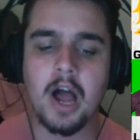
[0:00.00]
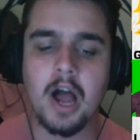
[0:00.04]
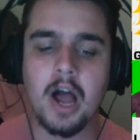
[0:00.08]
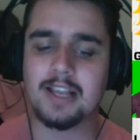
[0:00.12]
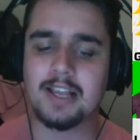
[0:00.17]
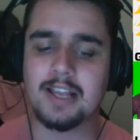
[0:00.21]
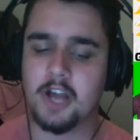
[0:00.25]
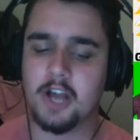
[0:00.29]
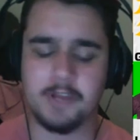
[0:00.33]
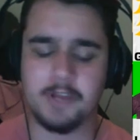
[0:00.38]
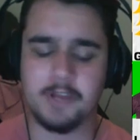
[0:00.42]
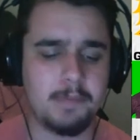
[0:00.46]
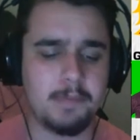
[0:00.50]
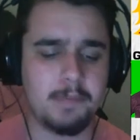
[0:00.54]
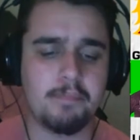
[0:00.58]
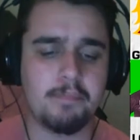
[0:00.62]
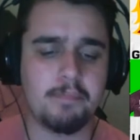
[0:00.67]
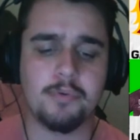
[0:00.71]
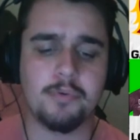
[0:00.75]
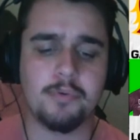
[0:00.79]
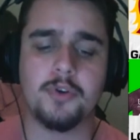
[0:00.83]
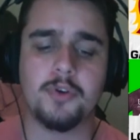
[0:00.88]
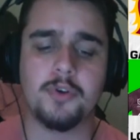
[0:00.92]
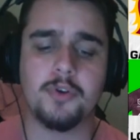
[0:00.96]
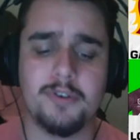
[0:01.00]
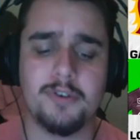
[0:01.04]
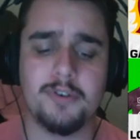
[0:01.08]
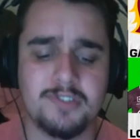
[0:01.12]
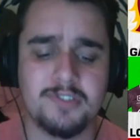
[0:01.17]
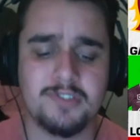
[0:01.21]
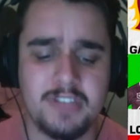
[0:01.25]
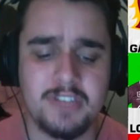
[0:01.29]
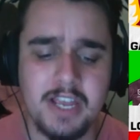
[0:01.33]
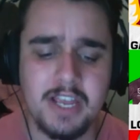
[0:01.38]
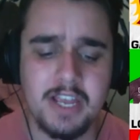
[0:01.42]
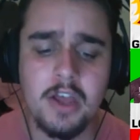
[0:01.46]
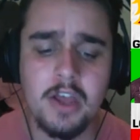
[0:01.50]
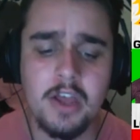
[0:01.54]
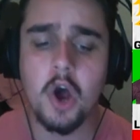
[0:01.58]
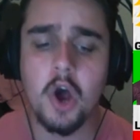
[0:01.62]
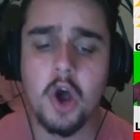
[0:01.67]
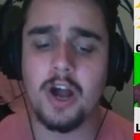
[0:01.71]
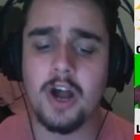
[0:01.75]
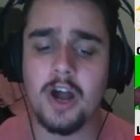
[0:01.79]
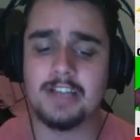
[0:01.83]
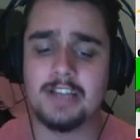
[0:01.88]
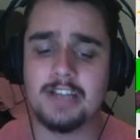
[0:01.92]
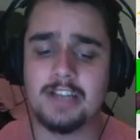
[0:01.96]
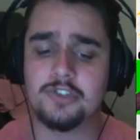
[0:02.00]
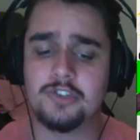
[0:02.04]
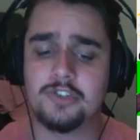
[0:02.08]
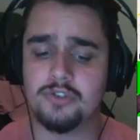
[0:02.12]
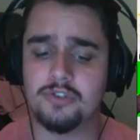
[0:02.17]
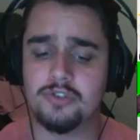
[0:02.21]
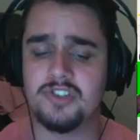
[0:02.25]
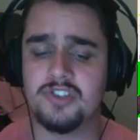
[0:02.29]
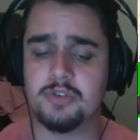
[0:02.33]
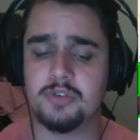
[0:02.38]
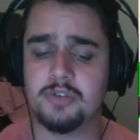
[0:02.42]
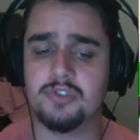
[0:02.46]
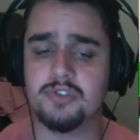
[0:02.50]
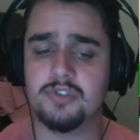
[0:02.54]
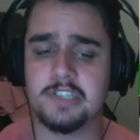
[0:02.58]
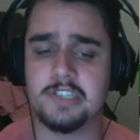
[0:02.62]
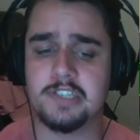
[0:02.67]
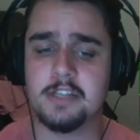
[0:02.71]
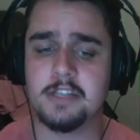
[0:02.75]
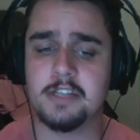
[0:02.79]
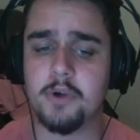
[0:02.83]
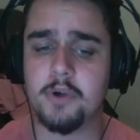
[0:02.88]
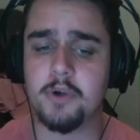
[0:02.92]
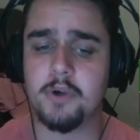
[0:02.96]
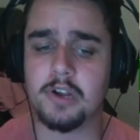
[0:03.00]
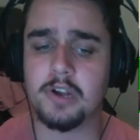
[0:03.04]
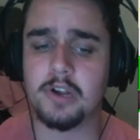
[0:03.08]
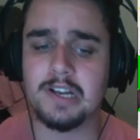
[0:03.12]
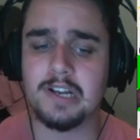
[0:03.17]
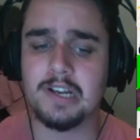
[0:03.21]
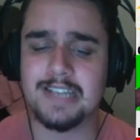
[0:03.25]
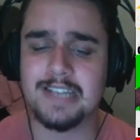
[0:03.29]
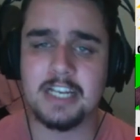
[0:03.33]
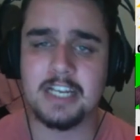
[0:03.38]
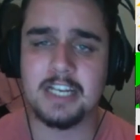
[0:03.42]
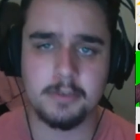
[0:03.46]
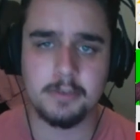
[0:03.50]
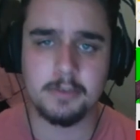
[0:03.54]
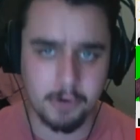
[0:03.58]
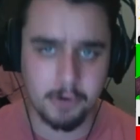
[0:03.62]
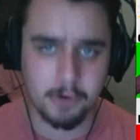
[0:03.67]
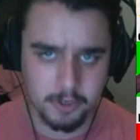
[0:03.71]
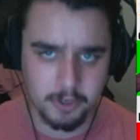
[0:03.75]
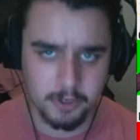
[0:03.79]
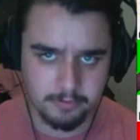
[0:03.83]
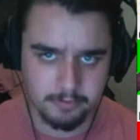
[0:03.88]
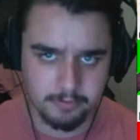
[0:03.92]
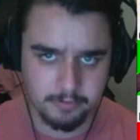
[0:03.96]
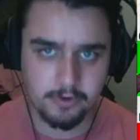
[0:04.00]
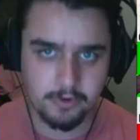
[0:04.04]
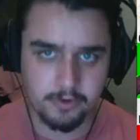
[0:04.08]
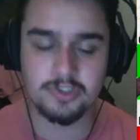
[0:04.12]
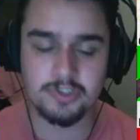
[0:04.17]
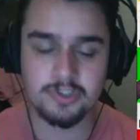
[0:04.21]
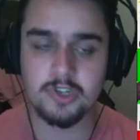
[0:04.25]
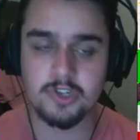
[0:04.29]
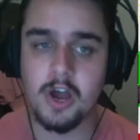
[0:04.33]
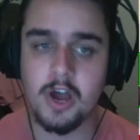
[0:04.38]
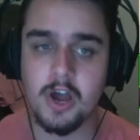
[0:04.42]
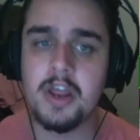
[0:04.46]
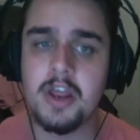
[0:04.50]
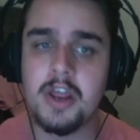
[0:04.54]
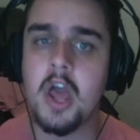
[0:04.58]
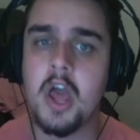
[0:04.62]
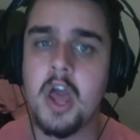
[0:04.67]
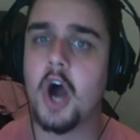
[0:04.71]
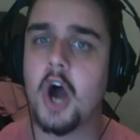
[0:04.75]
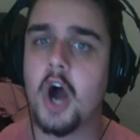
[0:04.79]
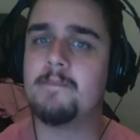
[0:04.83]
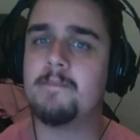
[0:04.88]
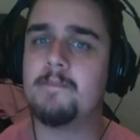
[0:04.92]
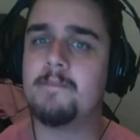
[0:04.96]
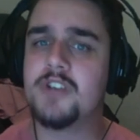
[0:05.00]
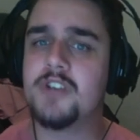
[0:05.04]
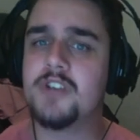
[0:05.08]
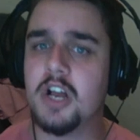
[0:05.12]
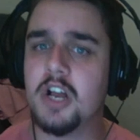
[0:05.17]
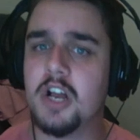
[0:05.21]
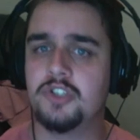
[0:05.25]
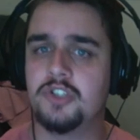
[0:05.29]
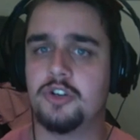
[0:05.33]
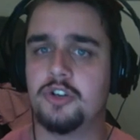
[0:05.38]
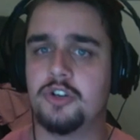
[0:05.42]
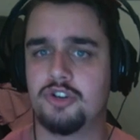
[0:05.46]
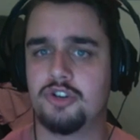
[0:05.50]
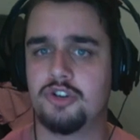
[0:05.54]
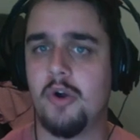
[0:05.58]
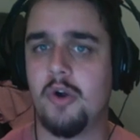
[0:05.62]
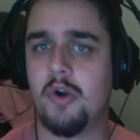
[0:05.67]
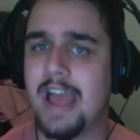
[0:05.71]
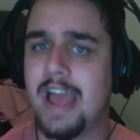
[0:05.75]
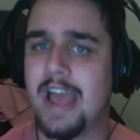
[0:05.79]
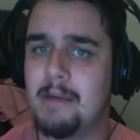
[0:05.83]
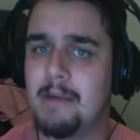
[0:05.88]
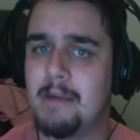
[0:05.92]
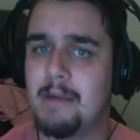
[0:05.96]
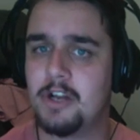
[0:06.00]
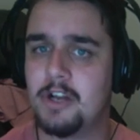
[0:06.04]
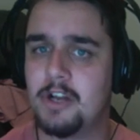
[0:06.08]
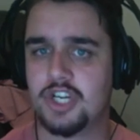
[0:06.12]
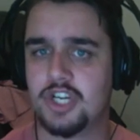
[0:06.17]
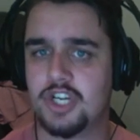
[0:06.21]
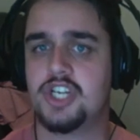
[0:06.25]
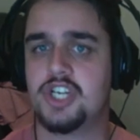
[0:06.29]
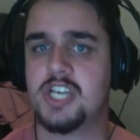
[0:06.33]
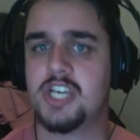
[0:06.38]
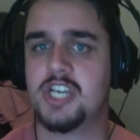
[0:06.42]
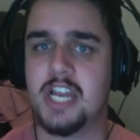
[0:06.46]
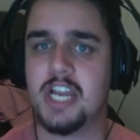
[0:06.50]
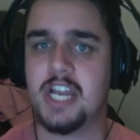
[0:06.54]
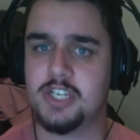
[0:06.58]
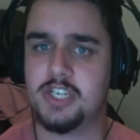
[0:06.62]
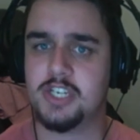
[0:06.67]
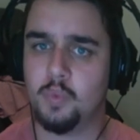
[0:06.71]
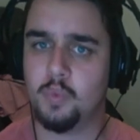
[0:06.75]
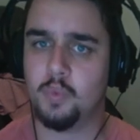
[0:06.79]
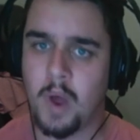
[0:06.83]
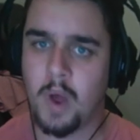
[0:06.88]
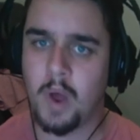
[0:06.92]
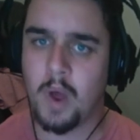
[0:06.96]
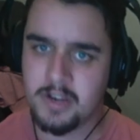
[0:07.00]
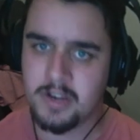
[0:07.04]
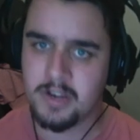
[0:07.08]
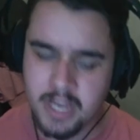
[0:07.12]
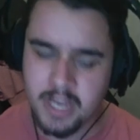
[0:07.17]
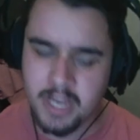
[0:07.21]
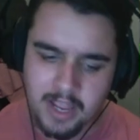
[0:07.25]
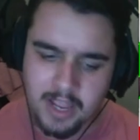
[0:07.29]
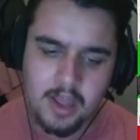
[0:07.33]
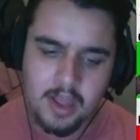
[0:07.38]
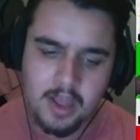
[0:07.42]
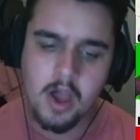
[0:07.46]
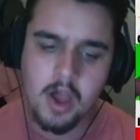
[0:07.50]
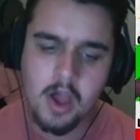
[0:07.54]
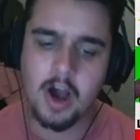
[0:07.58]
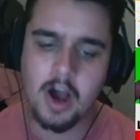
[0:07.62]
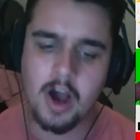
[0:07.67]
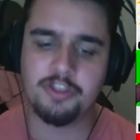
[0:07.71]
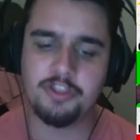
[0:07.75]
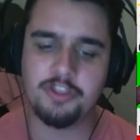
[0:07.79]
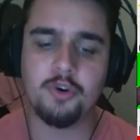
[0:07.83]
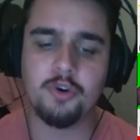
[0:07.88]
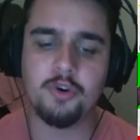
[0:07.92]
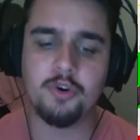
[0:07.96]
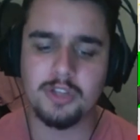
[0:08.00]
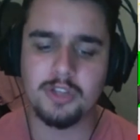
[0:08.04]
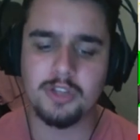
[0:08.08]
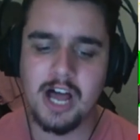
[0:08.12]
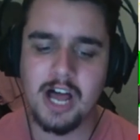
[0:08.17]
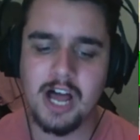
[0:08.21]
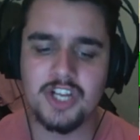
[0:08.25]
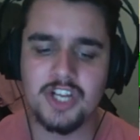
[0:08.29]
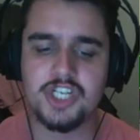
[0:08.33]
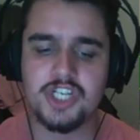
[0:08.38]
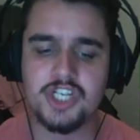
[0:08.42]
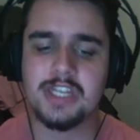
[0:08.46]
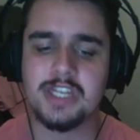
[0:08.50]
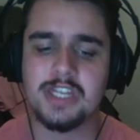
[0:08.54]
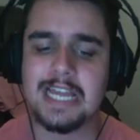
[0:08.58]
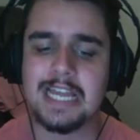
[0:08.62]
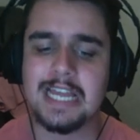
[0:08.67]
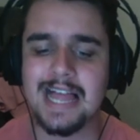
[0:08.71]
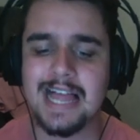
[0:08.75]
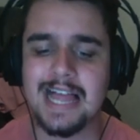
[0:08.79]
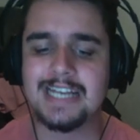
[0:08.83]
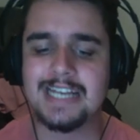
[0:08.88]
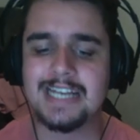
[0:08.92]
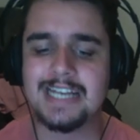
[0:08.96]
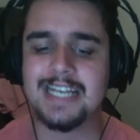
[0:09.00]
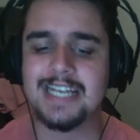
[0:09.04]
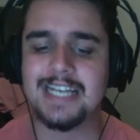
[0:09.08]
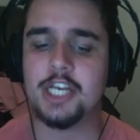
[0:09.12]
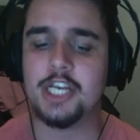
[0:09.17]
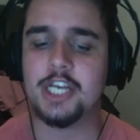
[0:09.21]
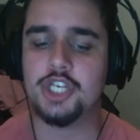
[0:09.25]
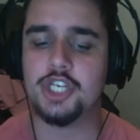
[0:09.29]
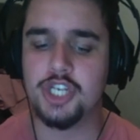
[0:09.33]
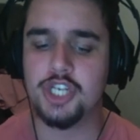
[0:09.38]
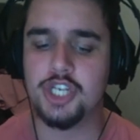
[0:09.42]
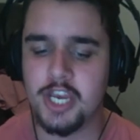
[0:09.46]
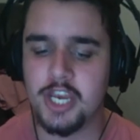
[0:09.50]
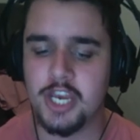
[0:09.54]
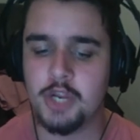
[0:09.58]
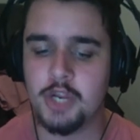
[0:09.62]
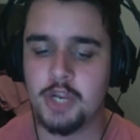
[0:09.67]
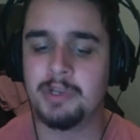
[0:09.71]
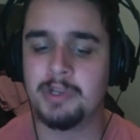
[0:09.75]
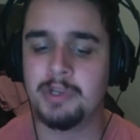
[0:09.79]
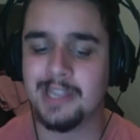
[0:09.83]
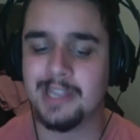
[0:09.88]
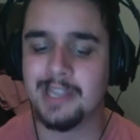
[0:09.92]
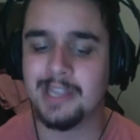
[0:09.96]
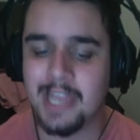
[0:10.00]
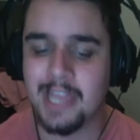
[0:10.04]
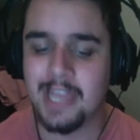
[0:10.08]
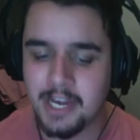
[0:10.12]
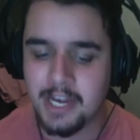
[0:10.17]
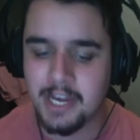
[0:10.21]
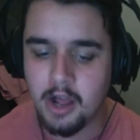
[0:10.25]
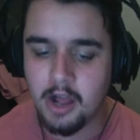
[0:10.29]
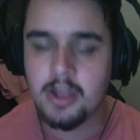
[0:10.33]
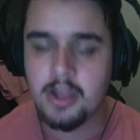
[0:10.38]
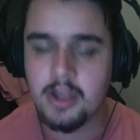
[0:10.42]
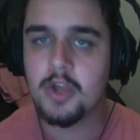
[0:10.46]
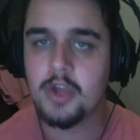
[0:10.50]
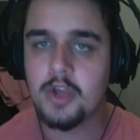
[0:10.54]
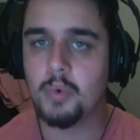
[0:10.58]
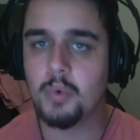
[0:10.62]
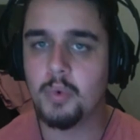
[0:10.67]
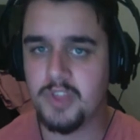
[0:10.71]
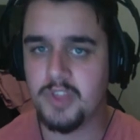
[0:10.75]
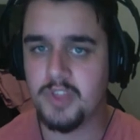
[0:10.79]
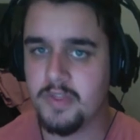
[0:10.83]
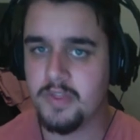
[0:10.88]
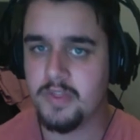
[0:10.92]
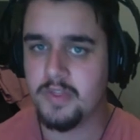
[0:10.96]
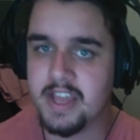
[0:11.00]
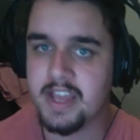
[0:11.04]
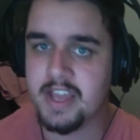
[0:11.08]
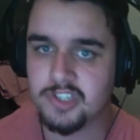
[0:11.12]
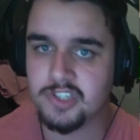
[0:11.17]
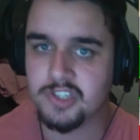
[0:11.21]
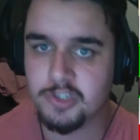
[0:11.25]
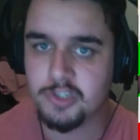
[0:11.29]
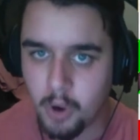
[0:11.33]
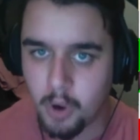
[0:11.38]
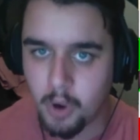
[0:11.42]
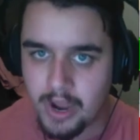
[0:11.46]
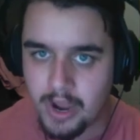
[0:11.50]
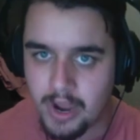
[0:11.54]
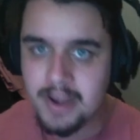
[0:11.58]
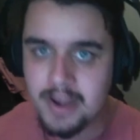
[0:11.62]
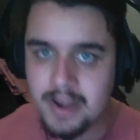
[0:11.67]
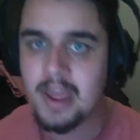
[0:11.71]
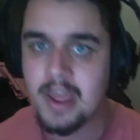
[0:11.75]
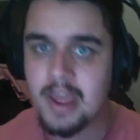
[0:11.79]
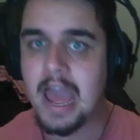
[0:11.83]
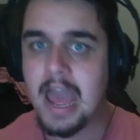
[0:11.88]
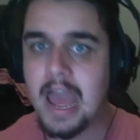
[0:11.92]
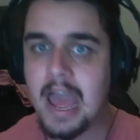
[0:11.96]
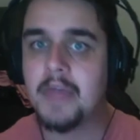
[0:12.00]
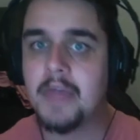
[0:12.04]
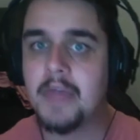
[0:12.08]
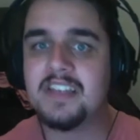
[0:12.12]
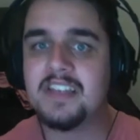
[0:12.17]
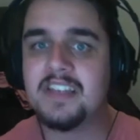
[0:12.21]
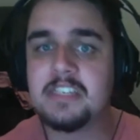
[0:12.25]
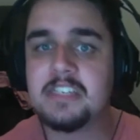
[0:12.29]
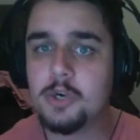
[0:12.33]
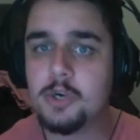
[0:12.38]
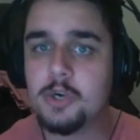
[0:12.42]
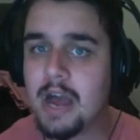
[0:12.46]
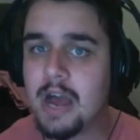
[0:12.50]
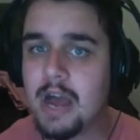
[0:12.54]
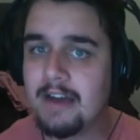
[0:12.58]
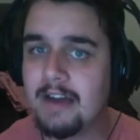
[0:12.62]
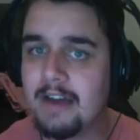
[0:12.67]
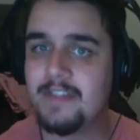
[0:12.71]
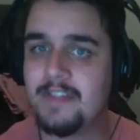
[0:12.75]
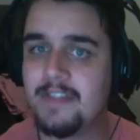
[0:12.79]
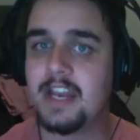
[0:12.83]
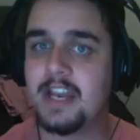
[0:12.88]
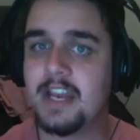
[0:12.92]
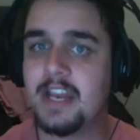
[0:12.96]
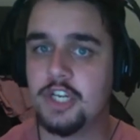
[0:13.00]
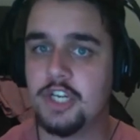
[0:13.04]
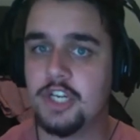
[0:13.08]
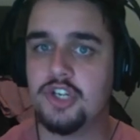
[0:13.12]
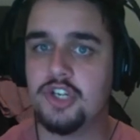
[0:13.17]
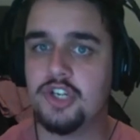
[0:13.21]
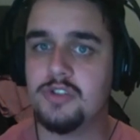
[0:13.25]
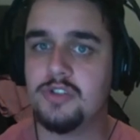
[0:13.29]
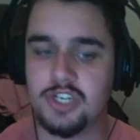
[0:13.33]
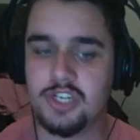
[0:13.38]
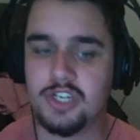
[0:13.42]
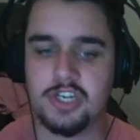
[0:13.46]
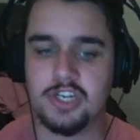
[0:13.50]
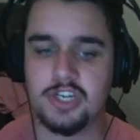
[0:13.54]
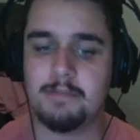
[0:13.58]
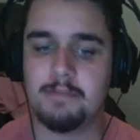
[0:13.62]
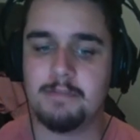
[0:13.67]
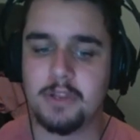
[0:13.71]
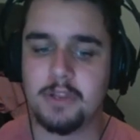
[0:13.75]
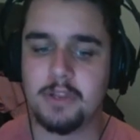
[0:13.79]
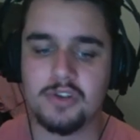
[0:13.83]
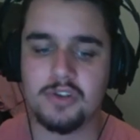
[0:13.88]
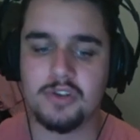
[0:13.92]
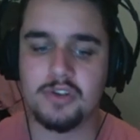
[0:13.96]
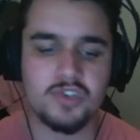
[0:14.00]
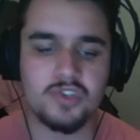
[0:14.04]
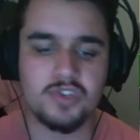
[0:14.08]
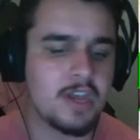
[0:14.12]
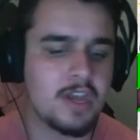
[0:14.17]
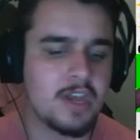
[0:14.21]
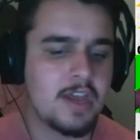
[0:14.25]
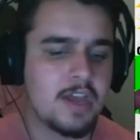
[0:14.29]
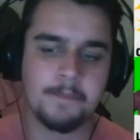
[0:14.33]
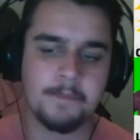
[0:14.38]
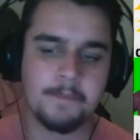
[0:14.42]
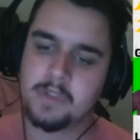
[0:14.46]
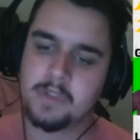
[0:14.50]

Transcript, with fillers: I'm going to be brutally honest here. I do still see the Broncos as a bottom four side. I'm just not sure how much can change in 1 year. I thought last year they lacked a genuine leader within their spine, and they still have that issue this year because